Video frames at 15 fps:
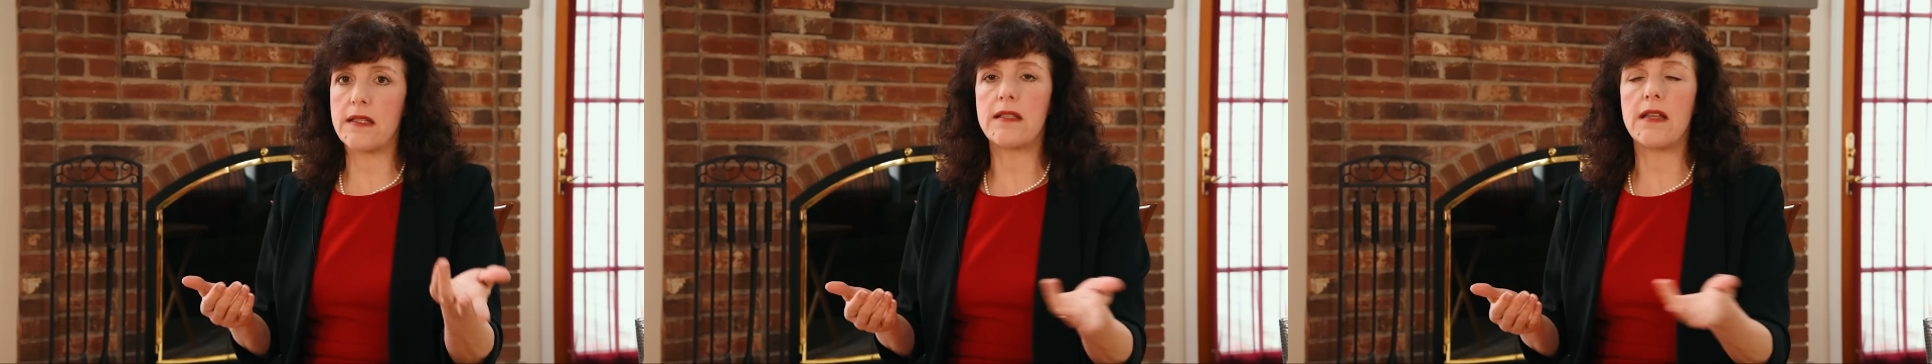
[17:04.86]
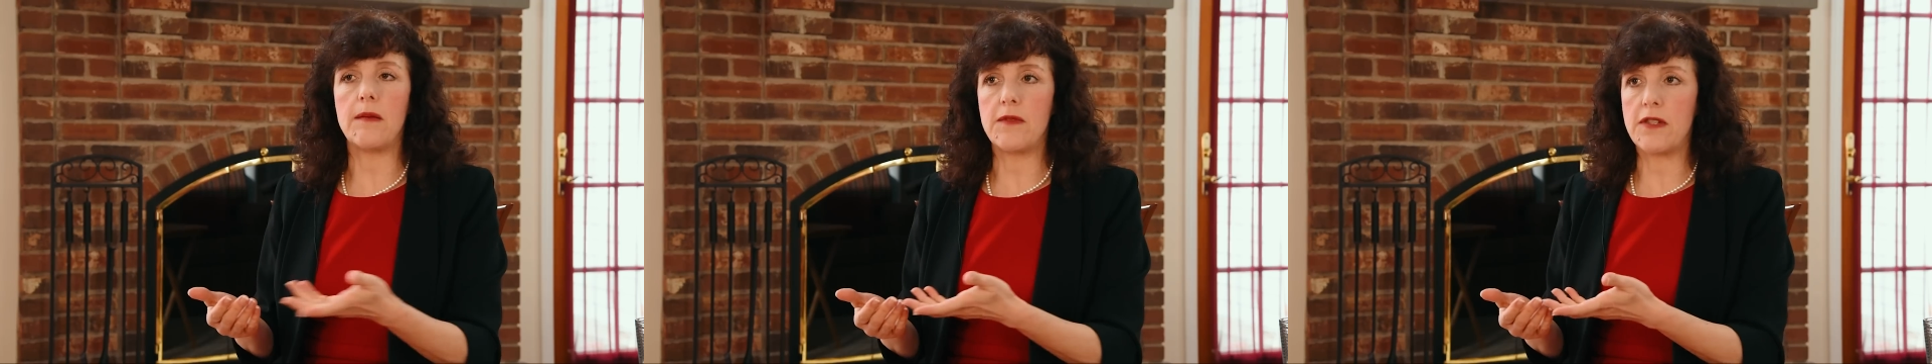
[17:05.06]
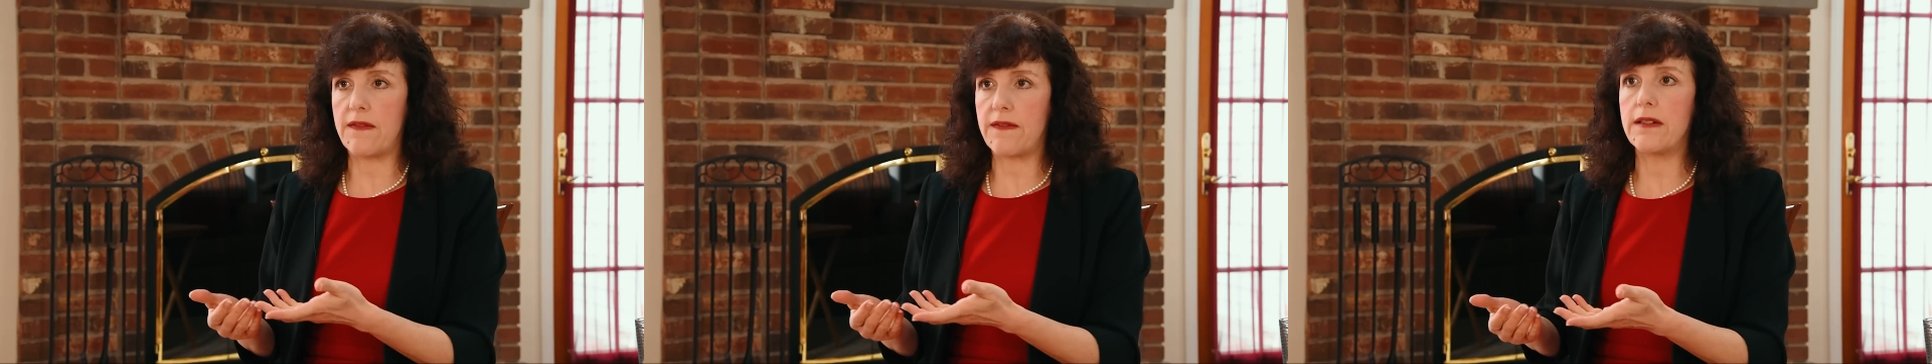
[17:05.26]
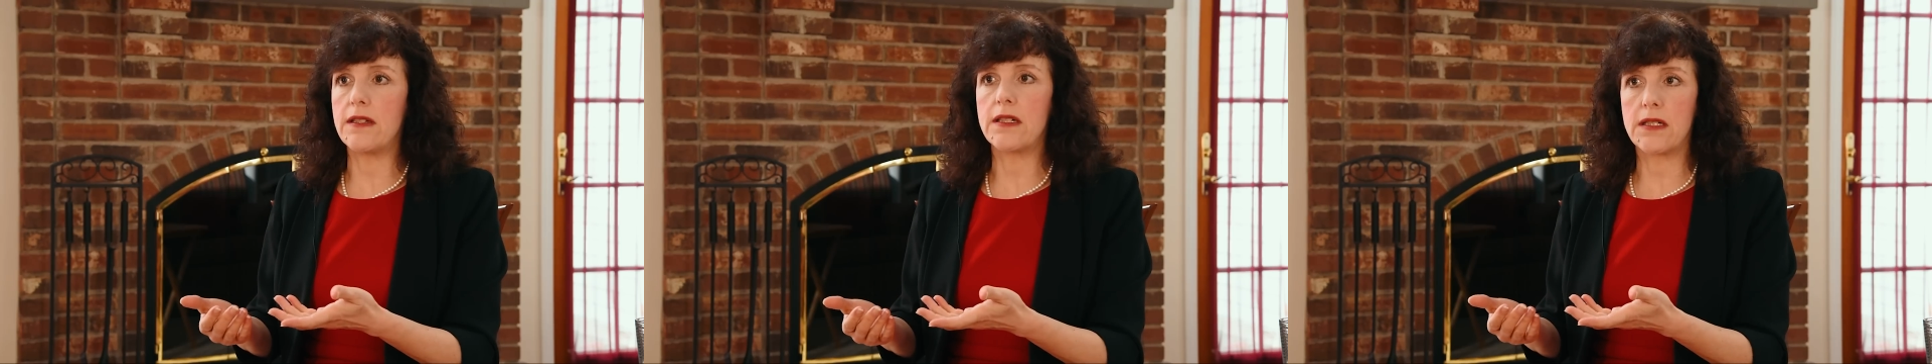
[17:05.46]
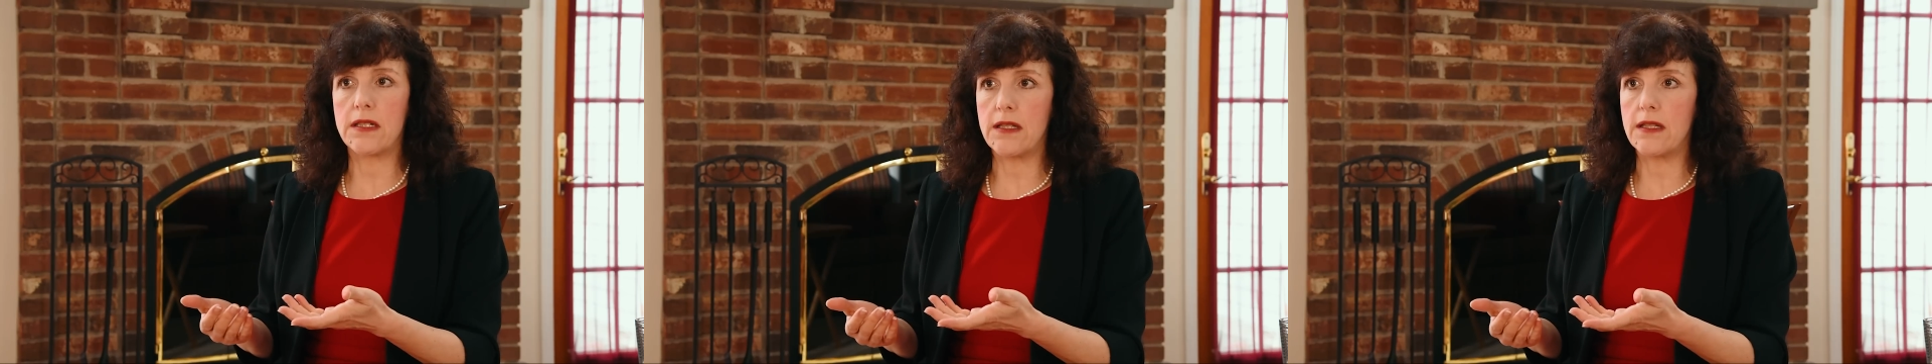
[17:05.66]
same
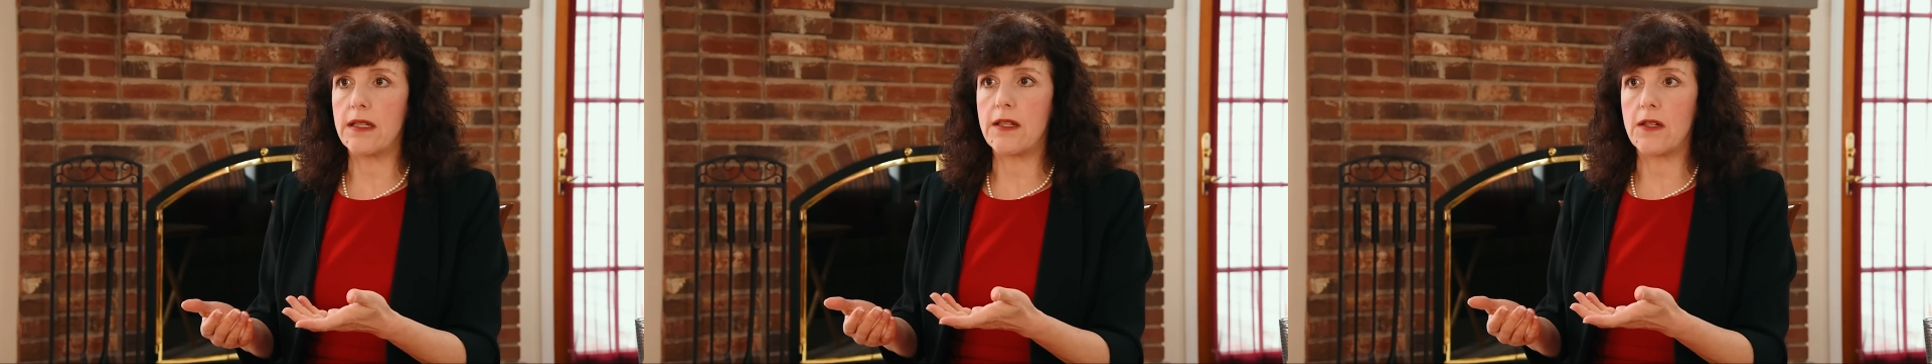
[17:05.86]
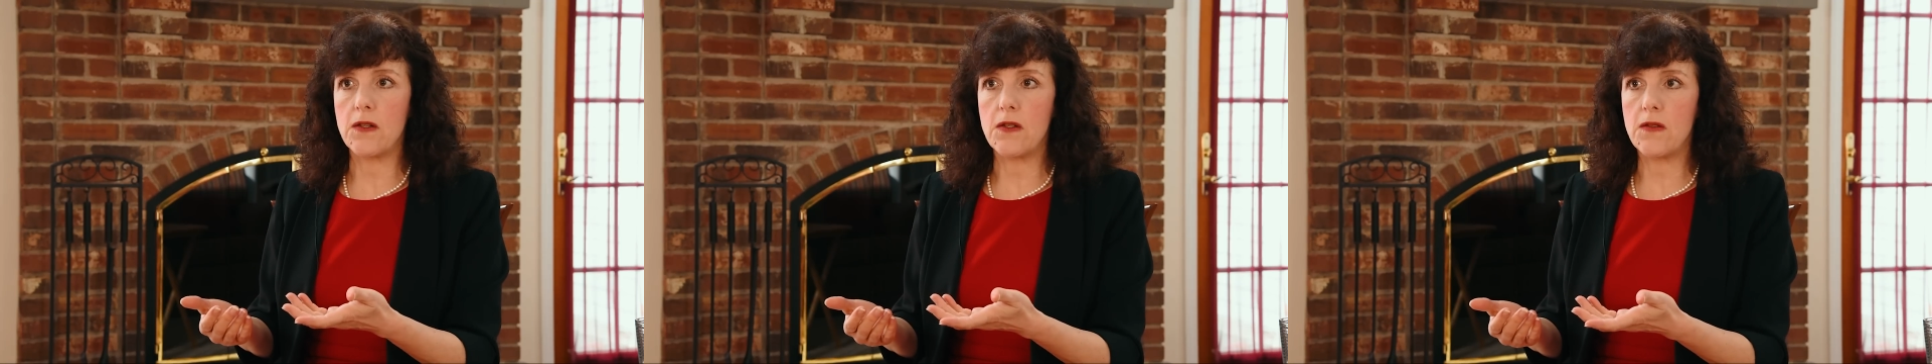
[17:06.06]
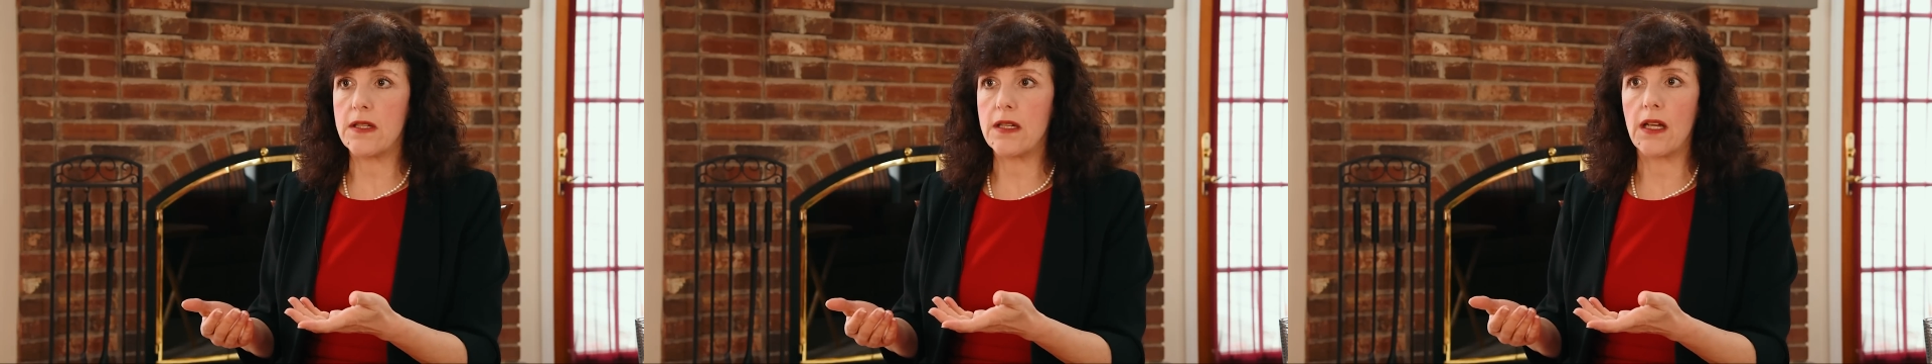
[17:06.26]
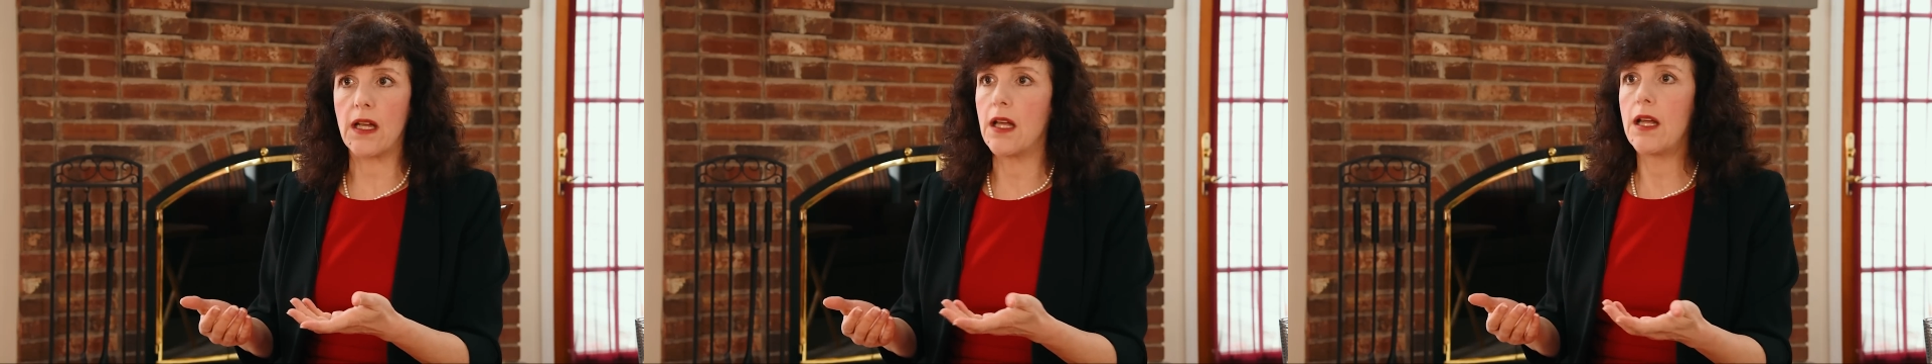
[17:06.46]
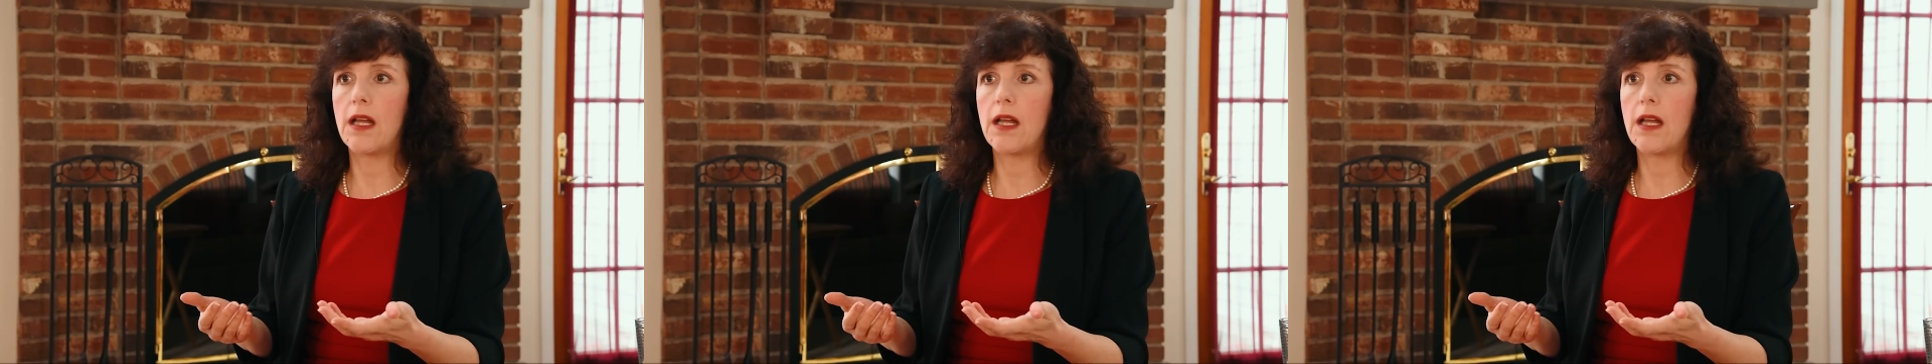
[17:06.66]
definition that they're using.